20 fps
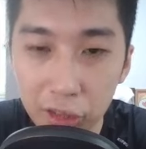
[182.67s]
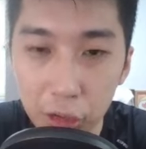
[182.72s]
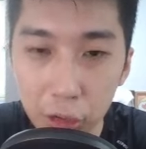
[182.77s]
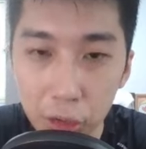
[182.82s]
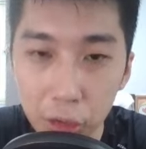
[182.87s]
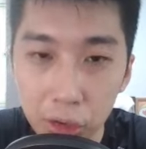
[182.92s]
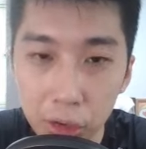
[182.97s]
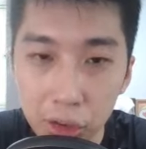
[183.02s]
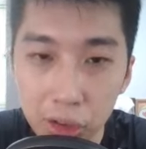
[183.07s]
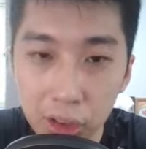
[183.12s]

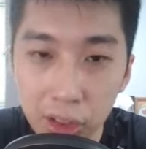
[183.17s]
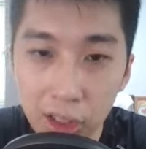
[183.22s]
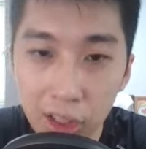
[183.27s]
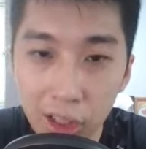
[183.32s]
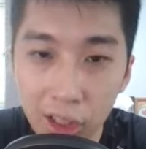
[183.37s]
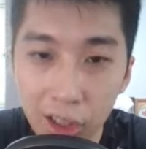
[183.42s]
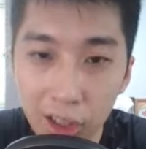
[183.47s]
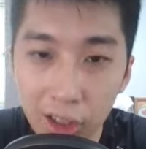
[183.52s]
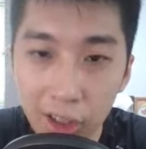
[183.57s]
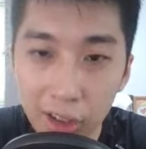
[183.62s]
to
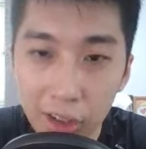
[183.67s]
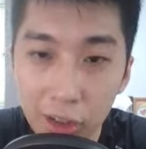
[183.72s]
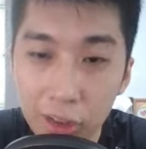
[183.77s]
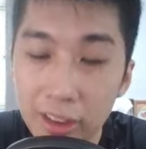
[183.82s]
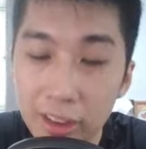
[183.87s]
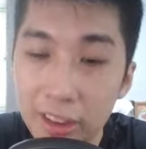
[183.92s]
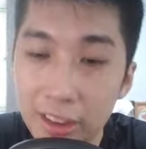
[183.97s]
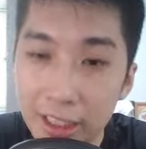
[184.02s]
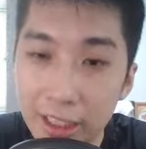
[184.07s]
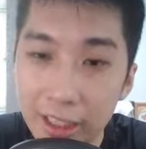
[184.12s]

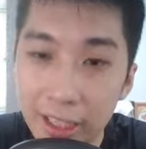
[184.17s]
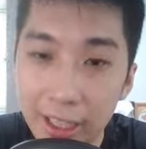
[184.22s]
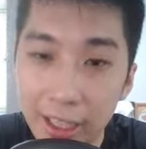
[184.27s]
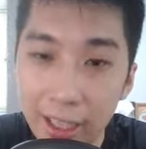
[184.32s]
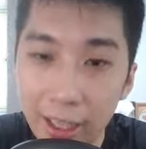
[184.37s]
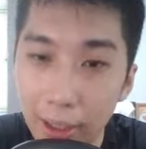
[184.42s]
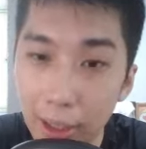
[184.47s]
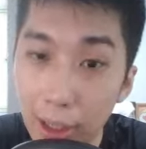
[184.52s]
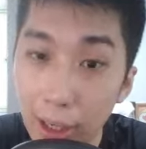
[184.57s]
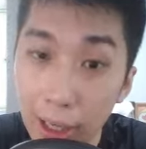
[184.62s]
consider that
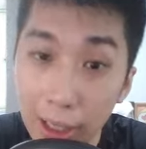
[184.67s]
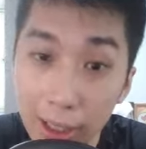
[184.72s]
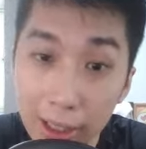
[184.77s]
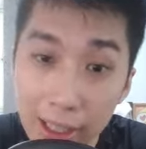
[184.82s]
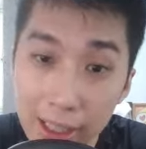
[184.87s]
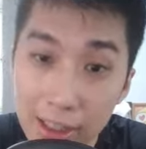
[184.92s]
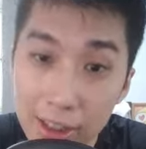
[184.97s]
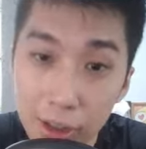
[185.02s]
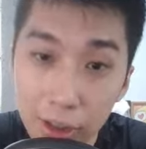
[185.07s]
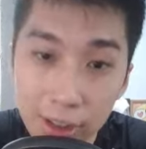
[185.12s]

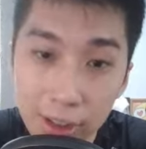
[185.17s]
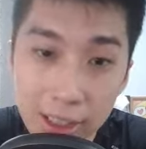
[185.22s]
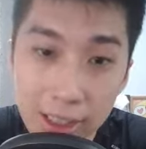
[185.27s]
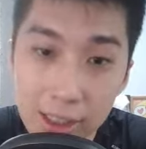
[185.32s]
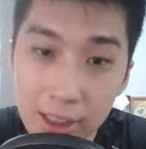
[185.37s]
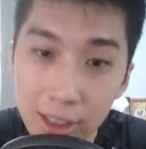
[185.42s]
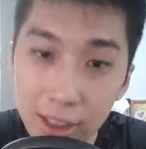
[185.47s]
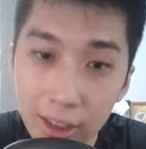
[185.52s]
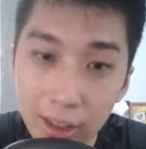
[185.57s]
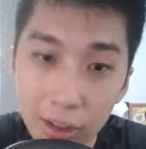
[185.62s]
unless your
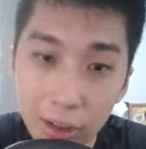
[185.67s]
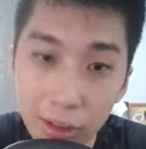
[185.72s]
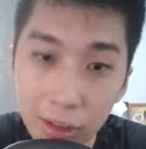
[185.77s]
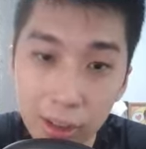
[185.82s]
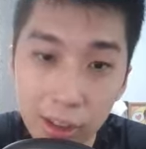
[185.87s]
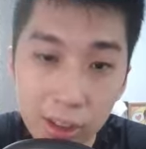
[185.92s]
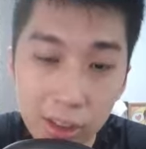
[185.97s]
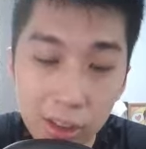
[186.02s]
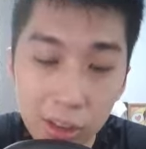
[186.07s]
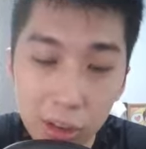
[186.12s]
kids are
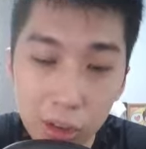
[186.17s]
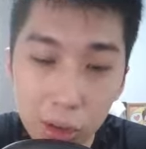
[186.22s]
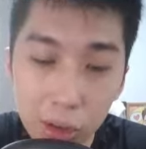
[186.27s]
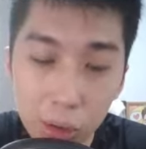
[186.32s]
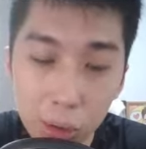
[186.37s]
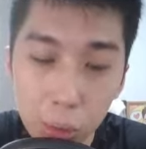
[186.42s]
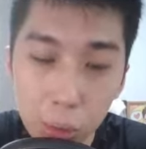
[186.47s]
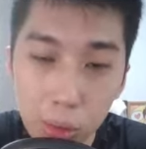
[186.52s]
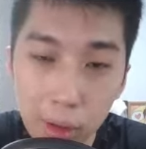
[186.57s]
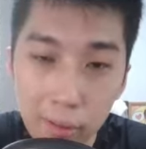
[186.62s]
going
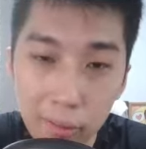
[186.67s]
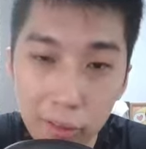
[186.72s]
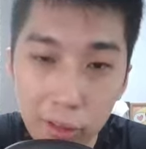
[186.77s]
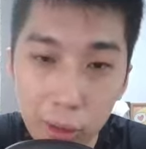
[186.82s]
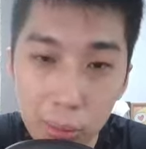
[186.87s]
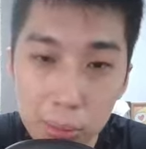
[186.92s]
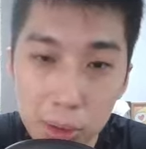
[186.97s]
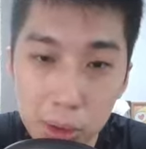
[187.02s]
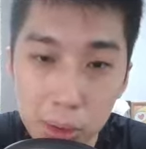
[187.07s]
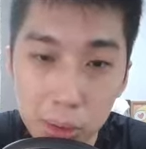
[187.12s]
to and
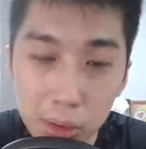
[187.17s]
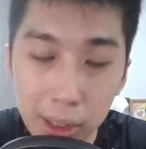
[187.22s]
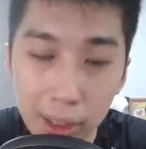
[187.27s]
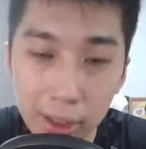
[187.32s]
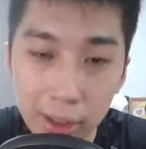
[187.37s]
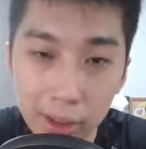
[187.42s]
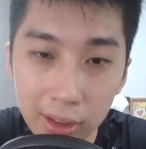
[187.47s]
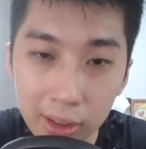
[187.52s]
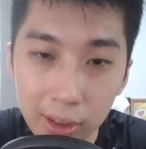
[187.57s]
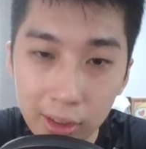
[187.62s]
from school,
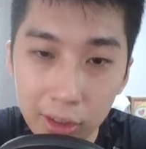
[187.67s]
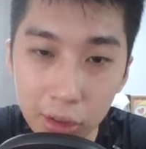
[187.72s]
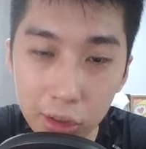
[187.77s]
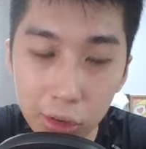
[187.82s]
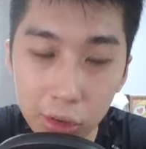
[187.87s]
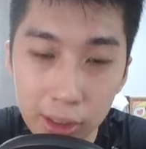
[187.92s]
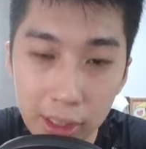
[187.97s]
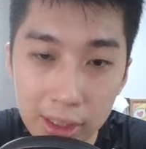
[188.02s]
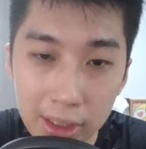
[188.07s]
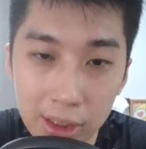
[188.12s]
and
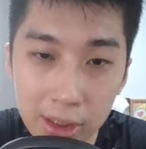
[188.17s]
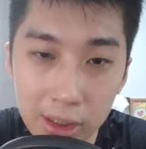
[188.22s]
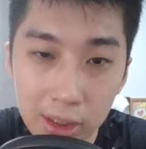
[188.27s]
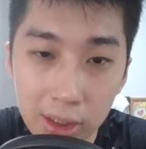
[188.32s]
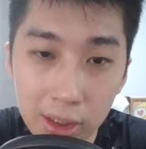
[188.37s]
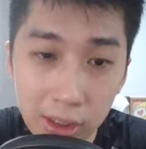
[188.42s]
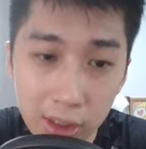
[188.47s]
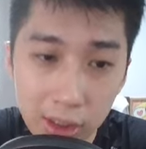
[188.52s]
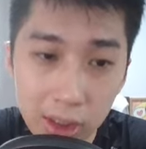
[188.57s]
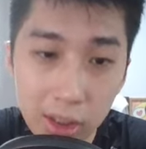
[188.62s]
that's
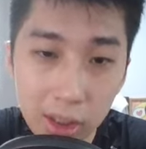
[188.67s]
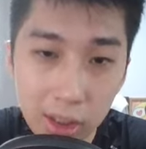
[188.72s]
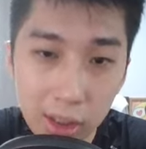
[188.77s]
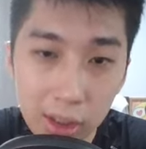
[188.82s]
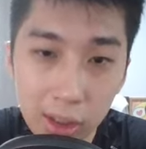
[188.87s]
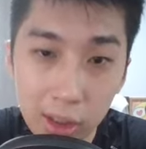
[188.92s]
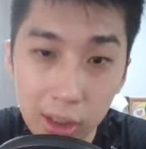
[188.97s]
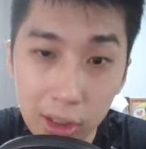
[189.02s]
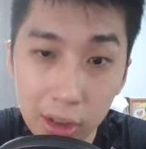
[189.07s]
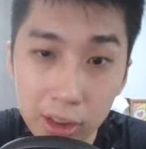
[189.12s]

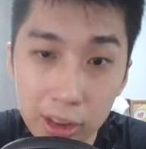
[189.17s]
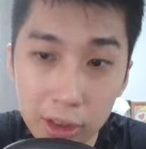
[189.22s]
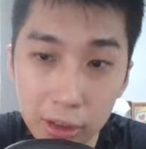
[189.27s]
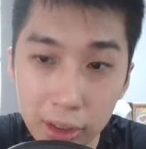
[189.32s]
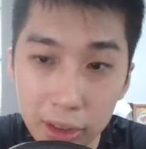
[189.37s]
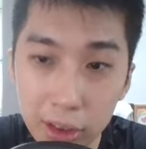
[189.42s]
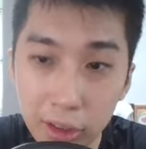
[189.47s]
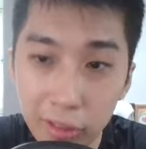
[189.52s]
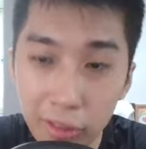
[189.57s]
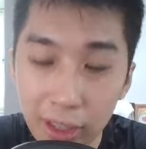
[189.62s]
a
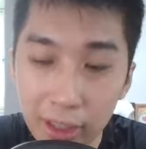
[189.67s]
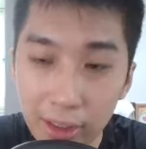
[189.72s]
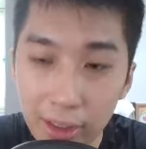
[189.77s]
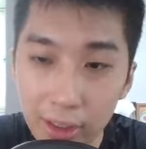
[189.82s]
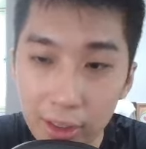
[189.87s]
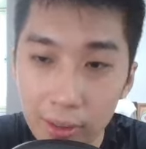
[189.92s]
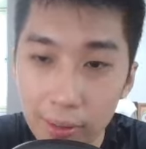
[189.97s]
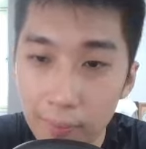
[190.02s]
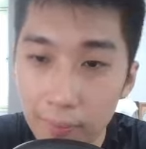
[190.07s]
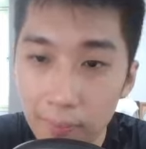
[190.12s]
consideration
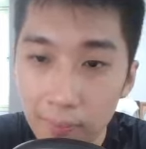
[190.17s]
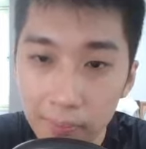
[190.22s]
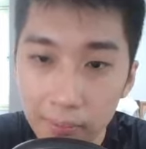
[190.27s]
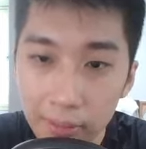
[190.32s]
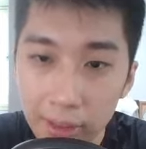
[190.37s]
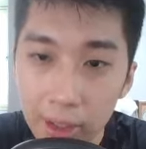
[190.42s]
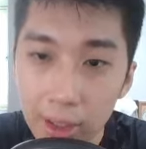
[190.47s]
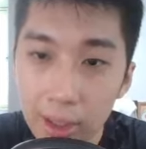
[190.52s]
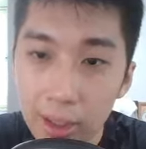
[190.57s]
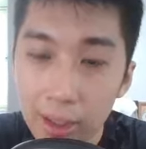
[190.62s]
factor.
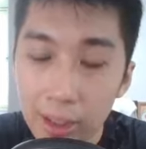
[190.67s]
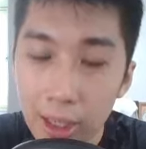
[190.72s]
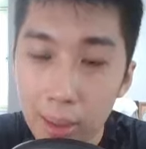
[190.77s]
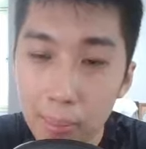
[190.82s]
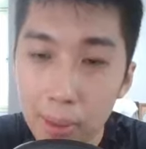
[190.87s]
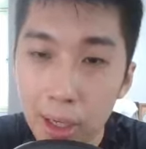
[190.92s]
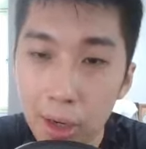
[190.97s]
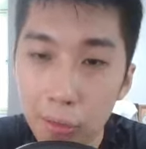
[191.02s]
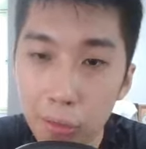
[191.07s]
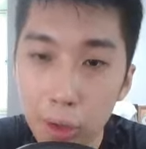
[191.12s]

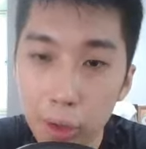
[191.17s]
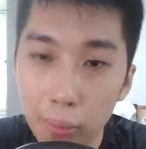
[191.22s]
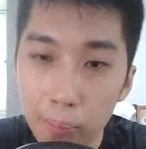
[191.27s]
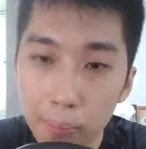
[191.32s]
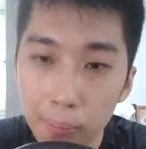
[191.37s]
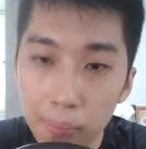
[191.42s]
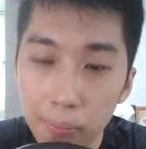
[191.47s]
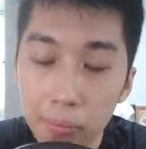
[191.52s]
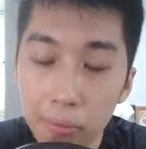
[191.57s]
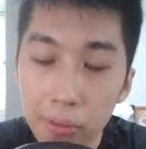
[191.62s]
Coming out
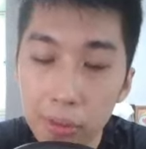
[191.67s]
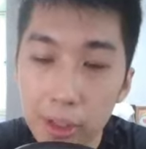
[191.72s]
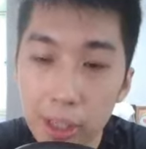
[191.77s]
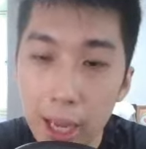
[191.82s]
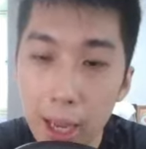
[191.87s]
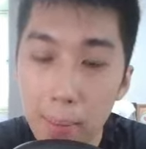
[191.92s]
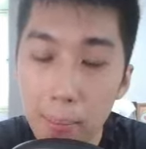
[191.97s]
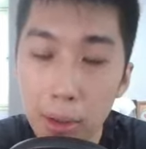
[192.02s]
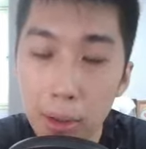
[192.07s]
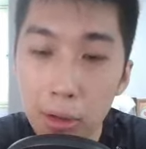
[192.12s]
from
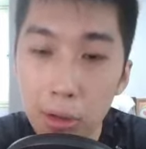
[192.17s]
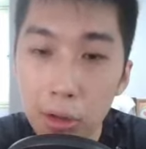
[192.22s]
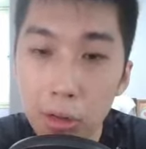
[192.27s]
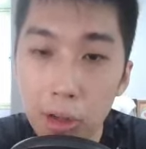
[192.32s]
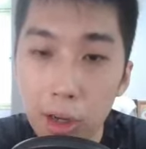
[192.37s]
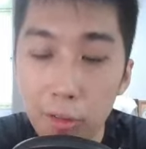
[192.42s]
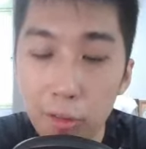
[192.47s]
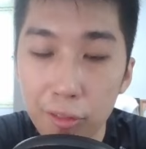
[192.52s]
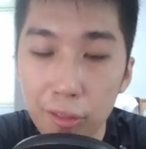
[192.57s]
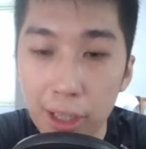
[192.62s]
Emerald
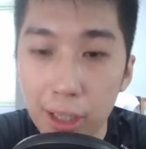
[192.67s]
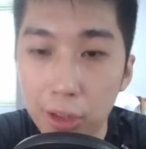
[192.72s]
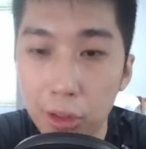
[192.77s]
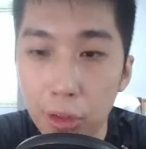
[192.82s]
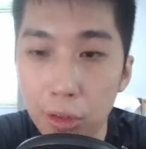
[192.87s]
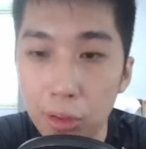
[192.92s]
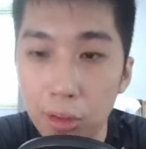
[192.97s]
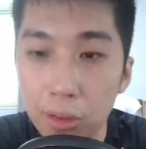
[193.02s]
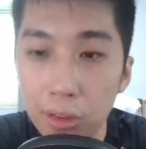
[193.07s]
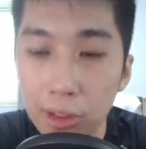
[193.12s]
of
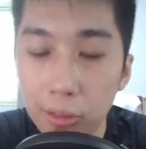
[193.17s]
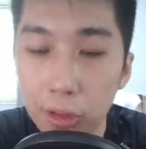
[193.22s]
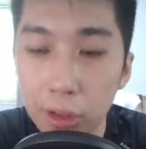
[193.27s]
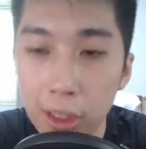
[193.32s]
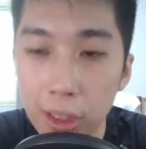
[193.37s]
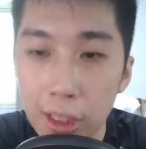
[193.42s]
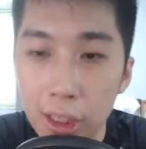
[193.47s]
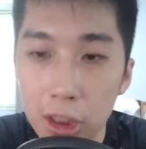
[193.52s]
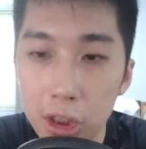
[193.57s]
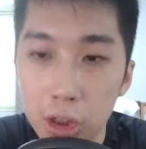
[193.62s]
Katong, if you
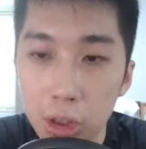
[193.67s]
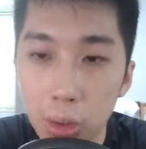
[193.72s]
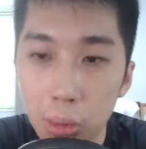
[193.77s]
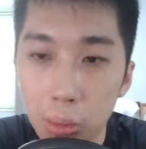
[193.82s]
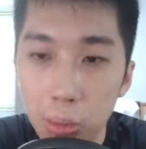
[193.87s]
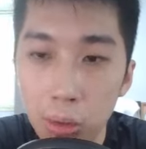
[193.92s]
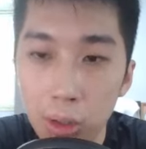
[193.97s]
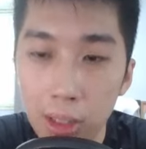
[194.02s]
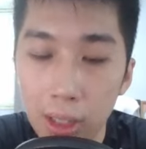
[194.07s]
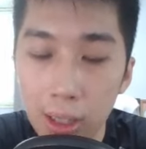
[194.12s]
take a short
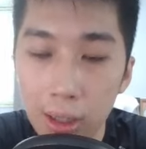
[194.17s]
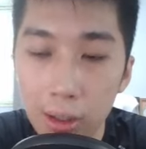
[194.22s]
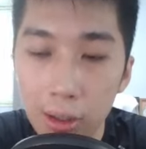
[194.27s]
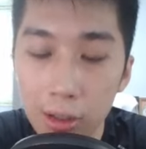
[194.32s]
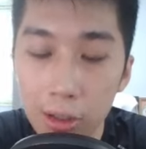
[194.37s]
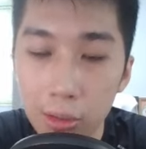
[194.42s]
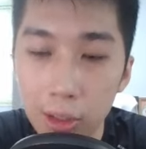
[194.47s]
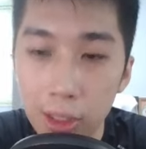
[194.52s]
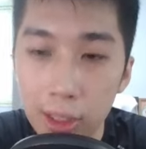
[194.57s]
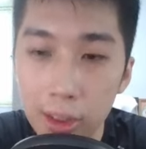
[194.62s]
walk out,
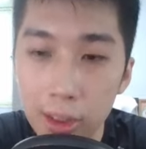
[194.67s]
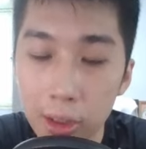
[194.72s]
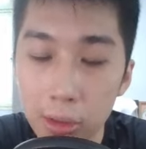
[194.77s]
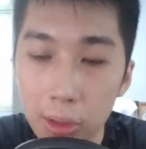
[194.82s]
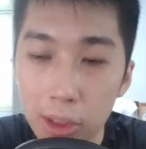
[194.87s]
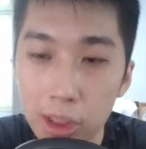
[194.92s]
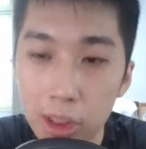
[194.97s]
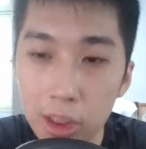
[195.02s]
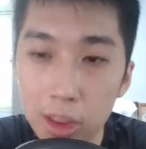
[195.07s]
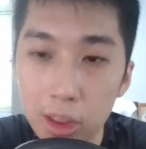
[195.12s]
you will actually
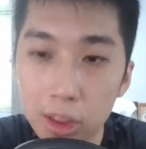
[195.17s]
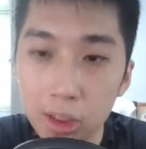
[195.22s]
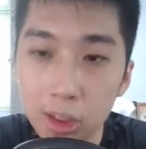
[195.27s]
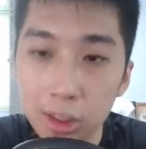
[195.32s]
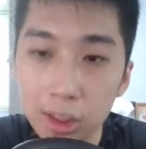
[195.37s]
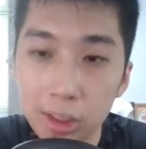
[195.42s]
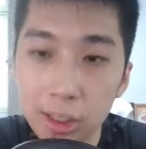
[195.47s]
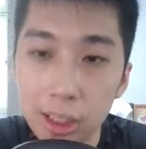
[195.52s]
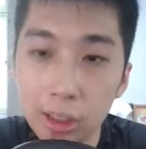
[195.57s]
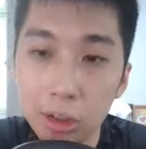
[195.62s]
reach
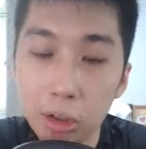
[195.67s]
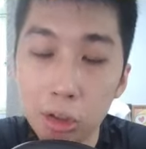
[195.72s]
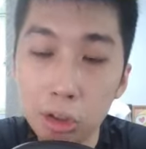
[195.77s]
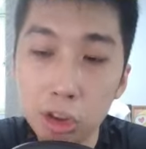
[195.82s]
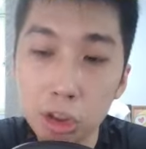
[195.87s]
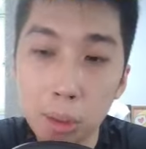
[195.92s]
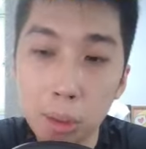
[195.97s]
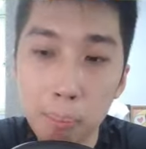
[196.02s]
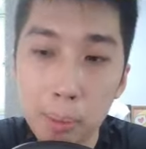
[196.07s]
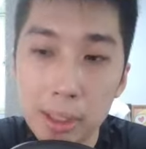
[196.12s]
Katong
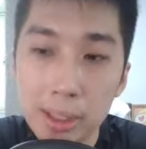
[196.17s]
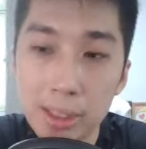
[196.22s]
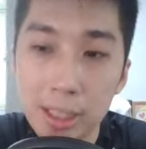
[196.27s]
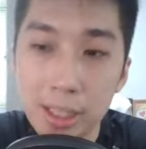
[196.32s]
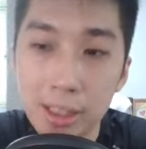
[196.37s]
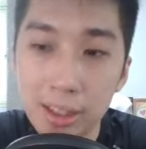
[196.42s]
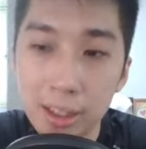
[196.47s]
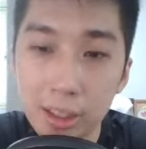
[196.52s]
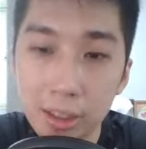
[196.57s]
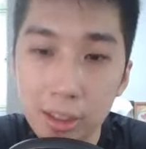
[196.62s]
Shopping
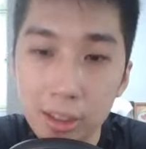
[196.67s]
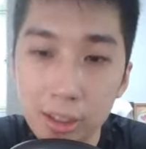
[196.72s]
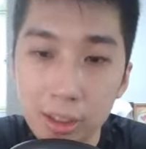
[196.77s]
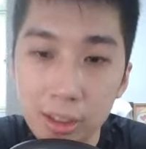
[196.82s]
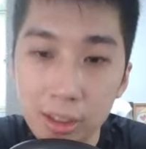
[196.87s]
Center,